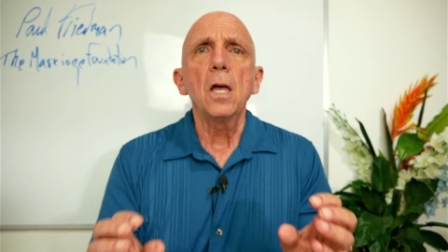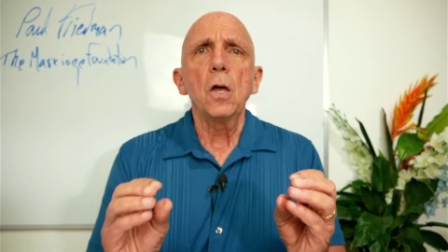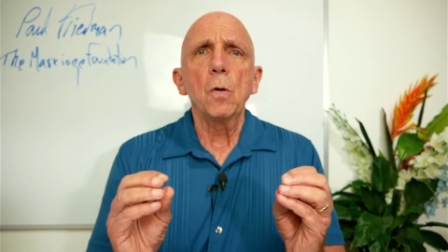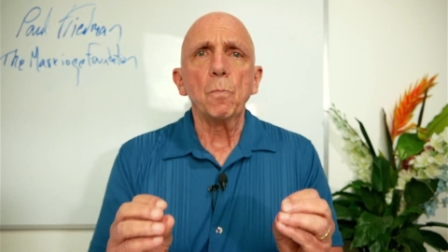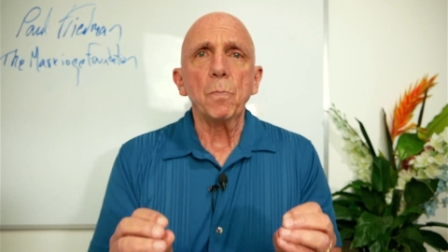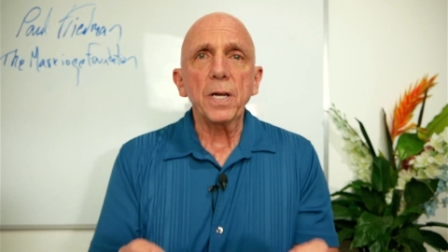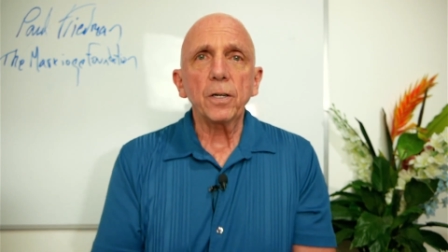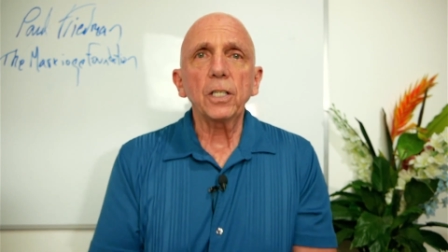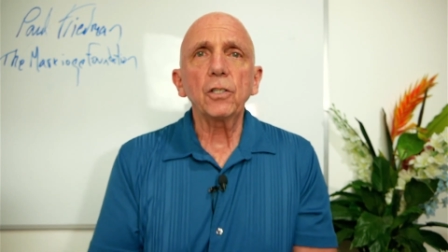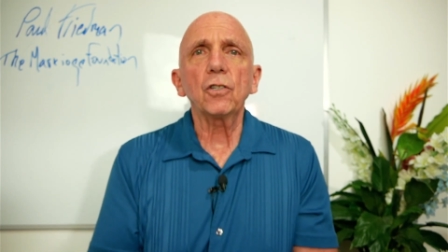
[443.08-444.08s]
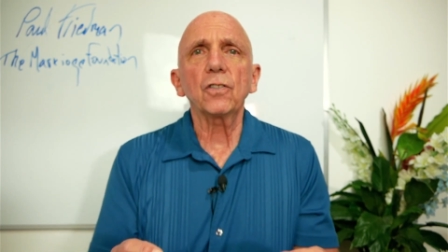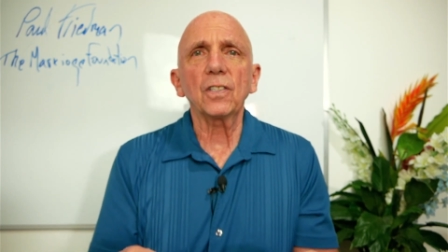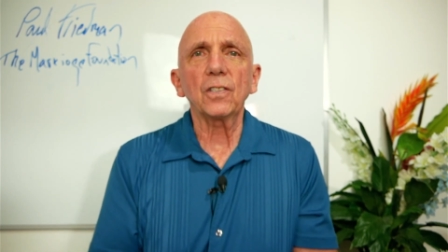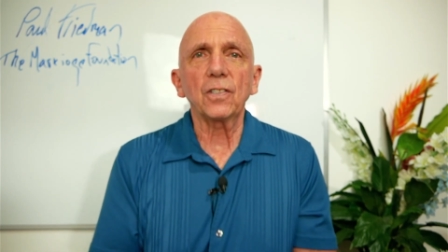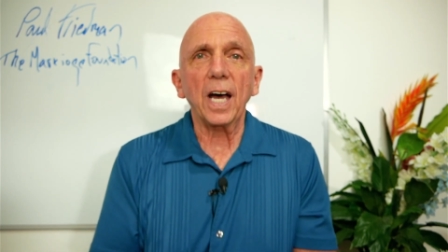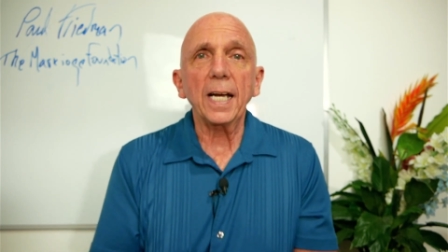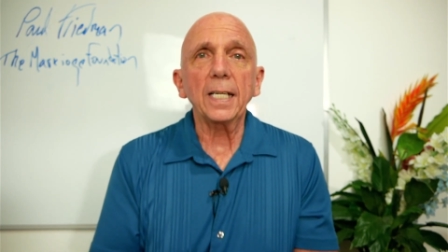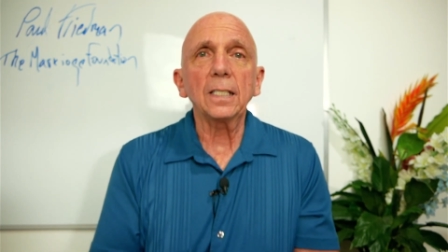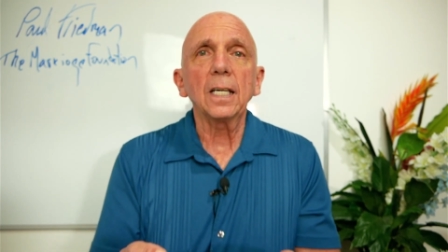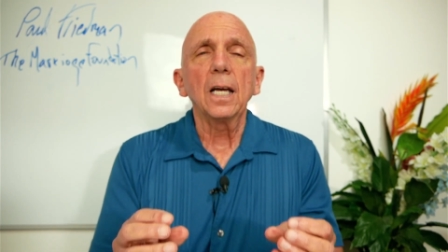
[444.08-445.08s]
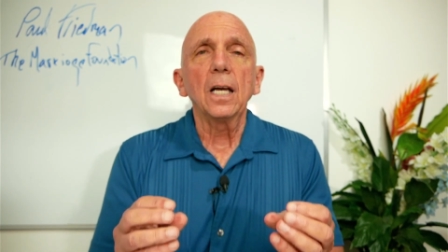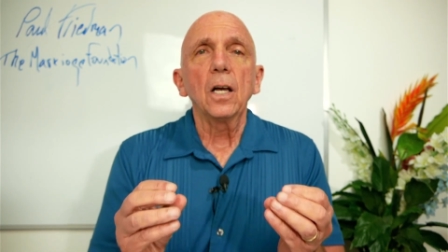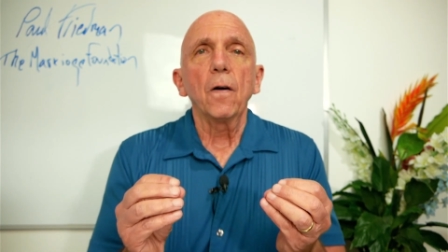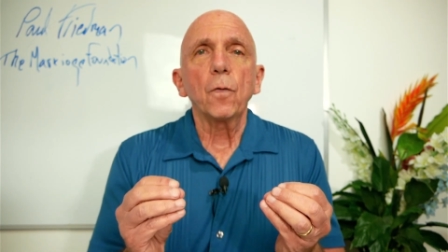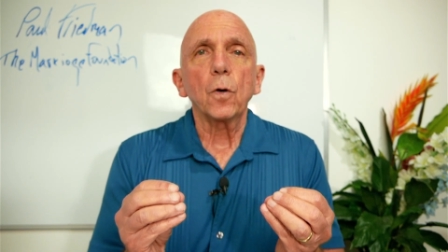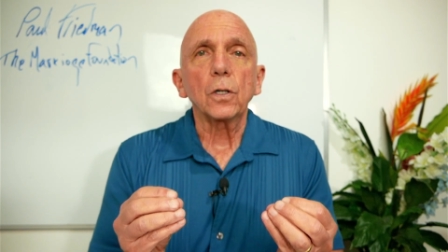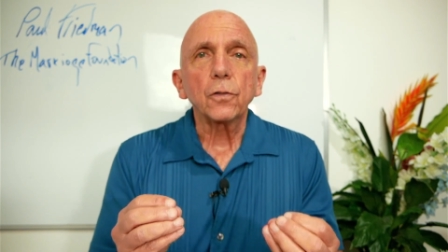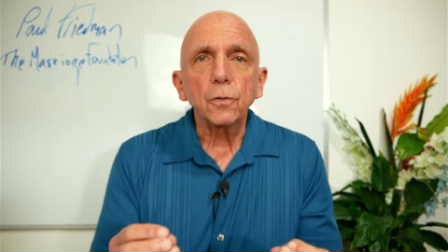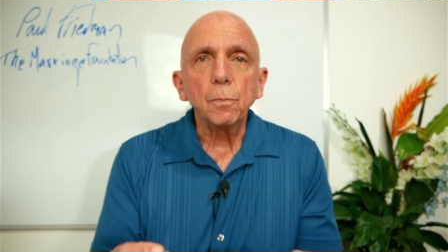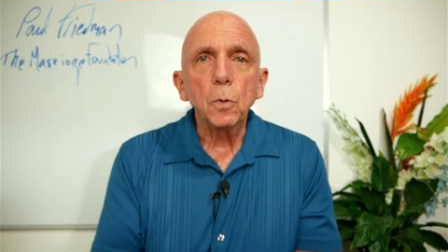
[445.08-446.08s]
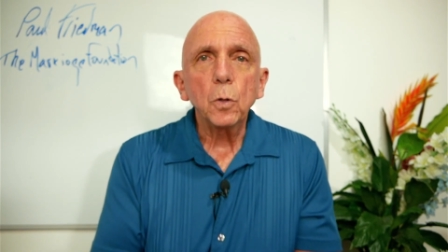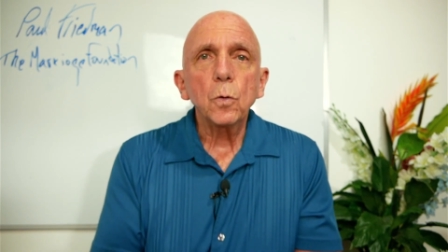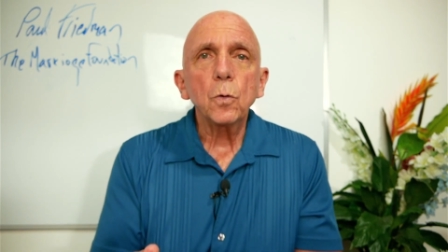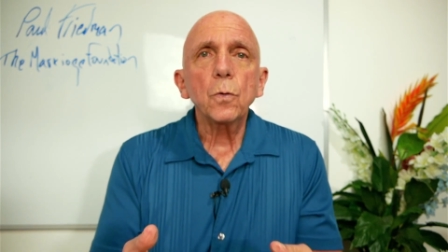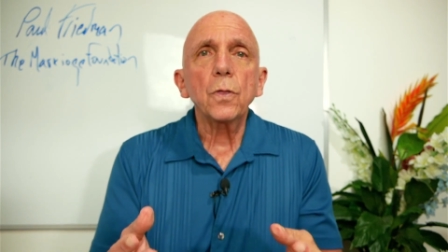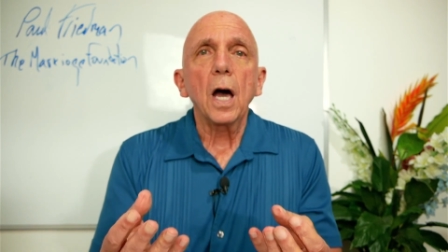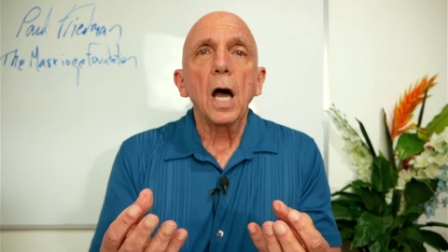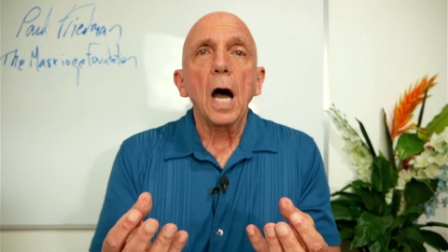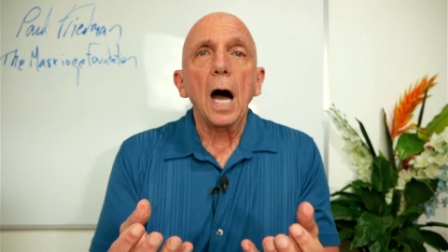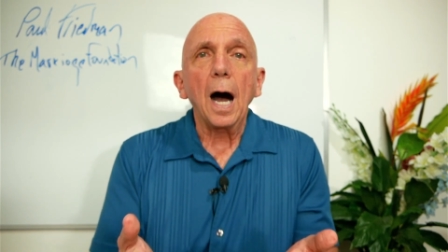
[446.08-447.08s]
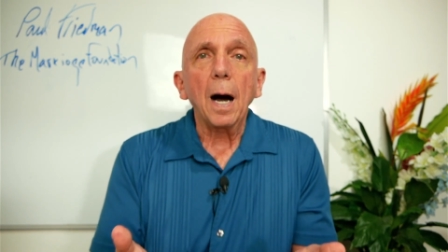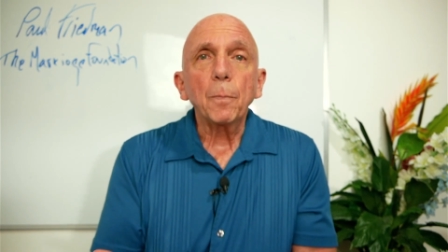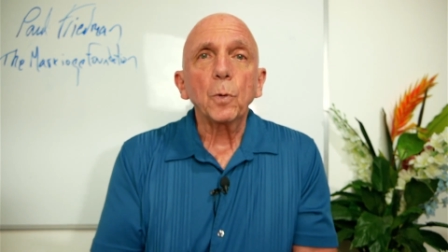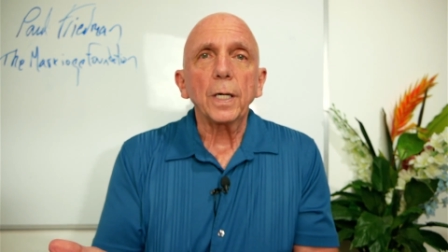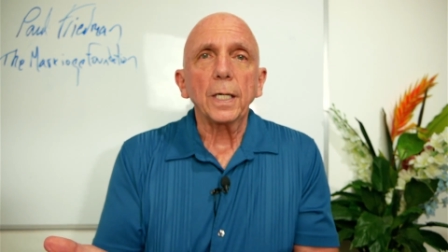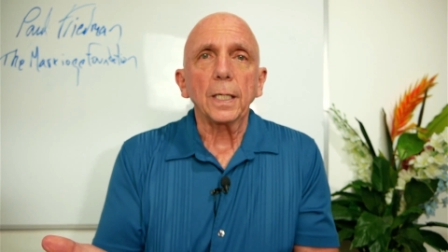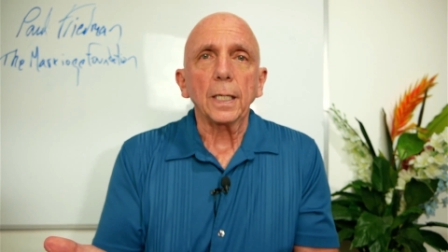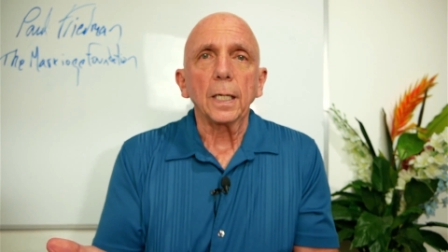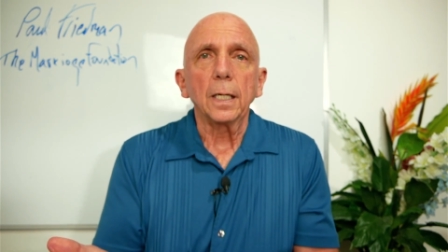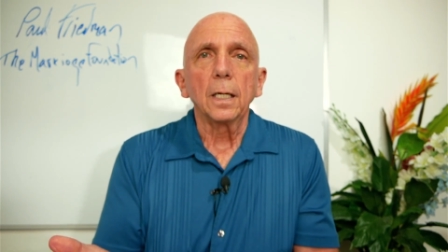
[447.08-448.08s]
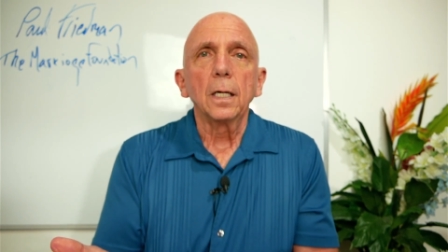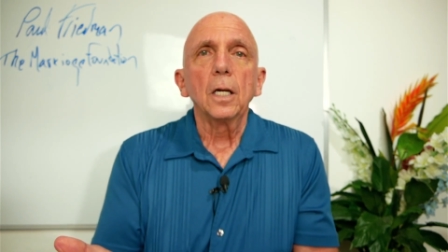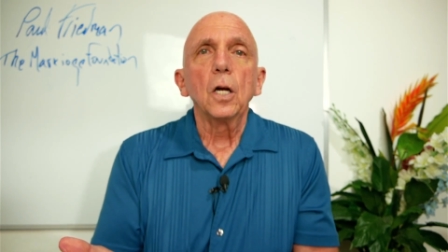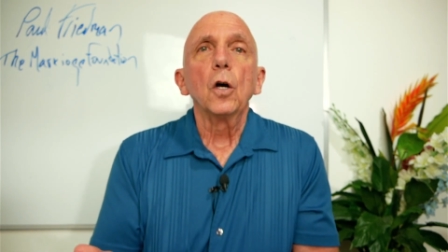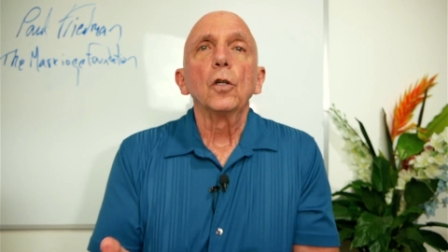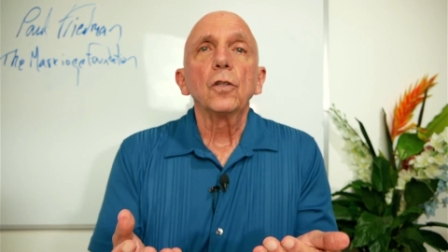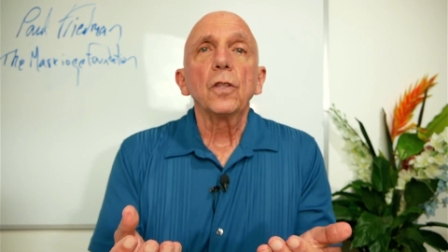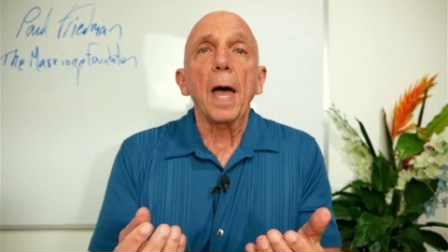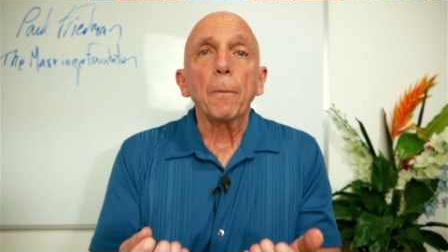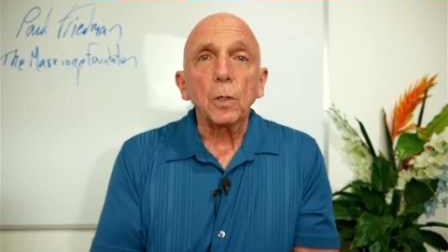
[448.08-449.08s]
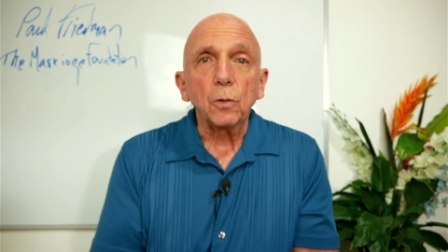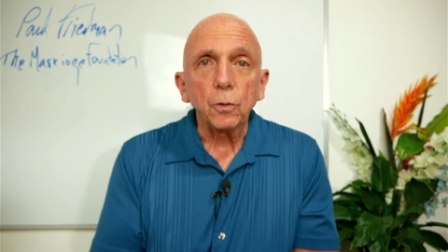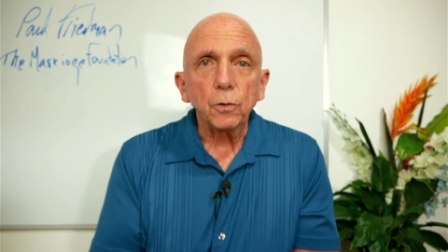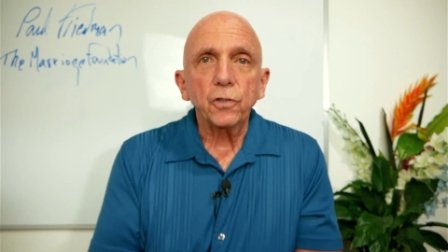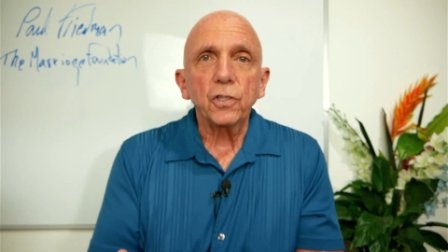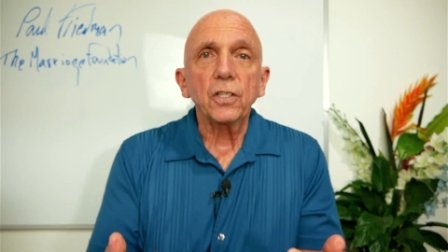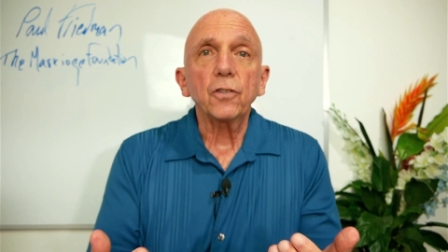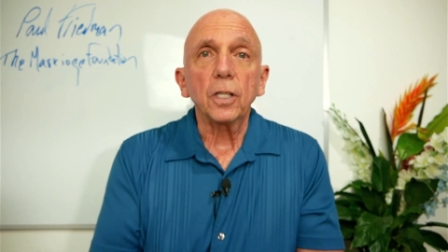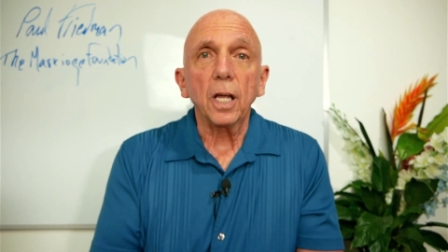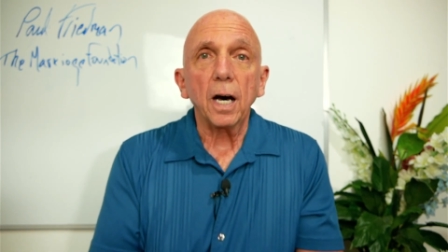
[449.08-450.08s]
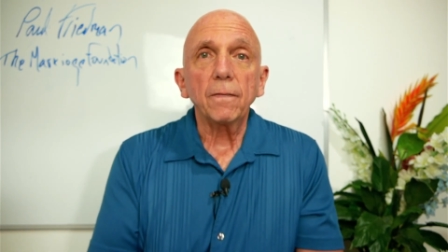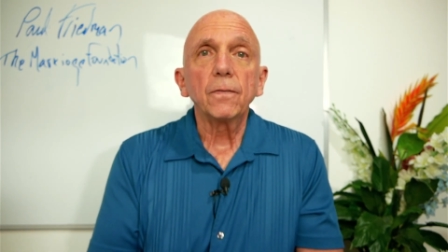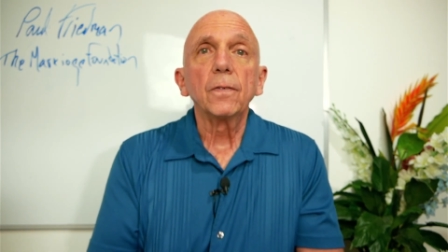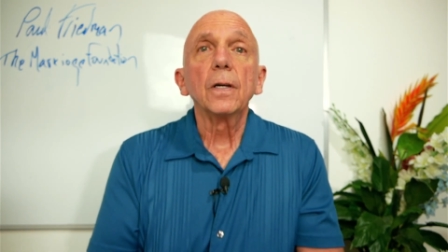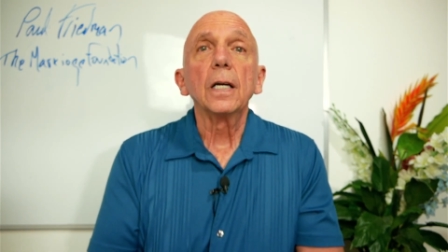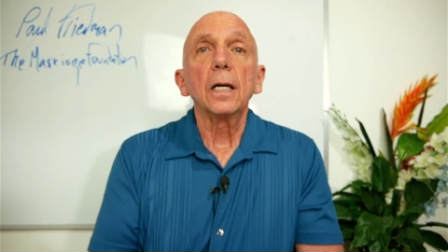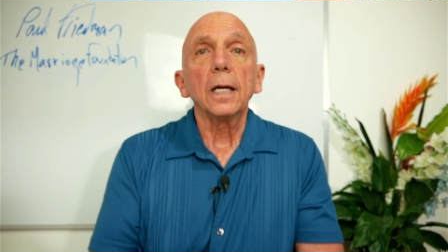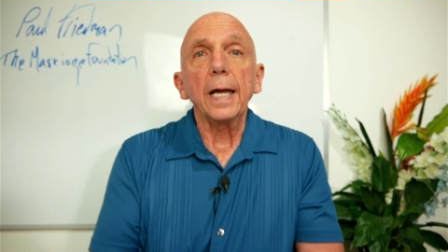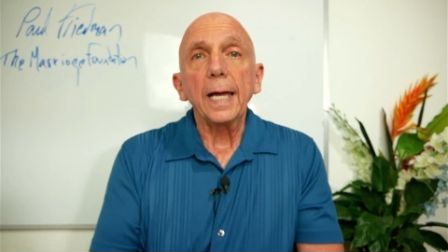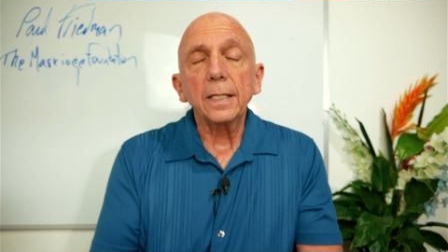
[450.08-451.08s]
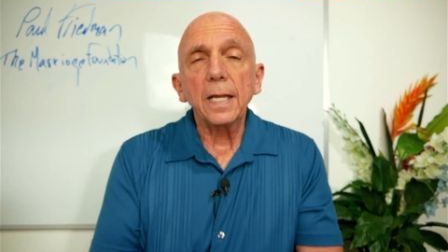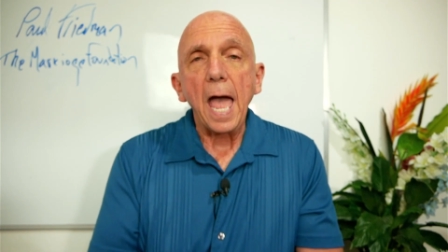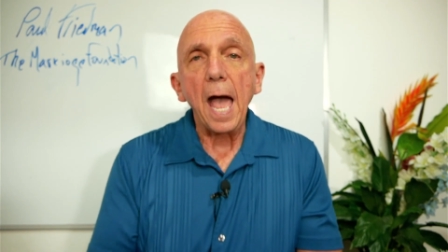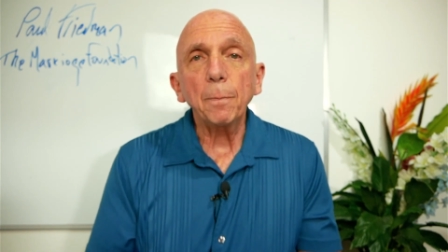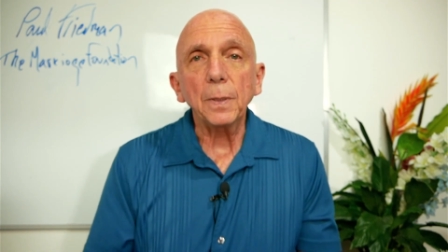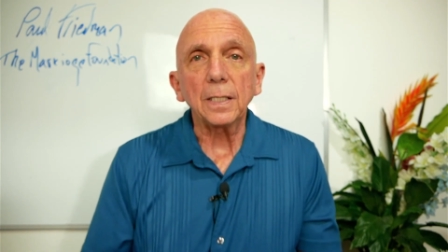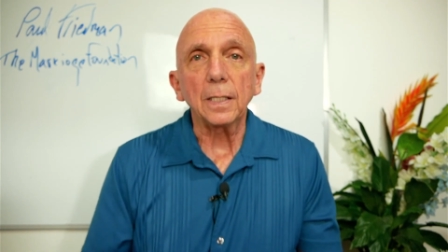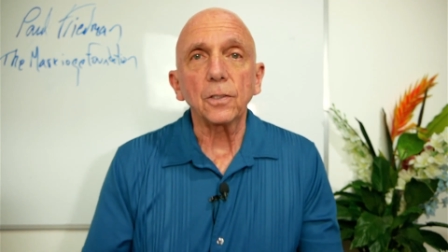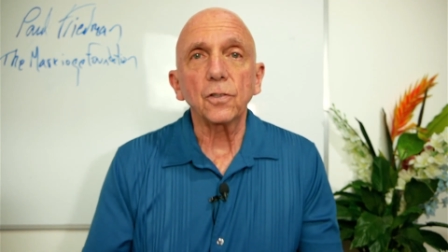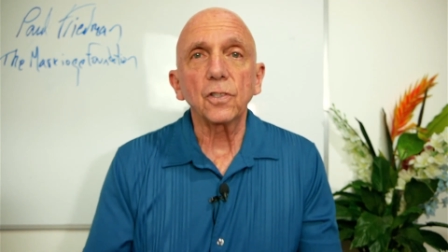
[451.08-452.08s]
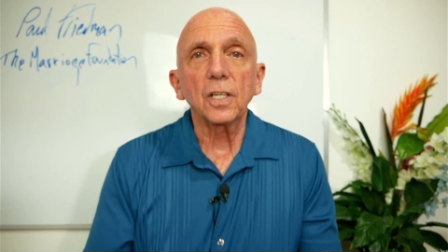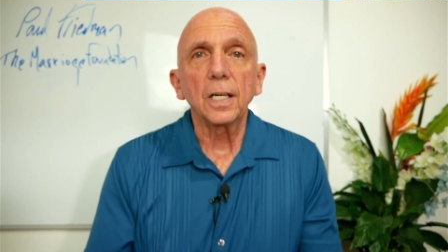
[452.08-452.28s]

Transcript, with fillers: Marriage is designed for smooth operating that produces love and happiness.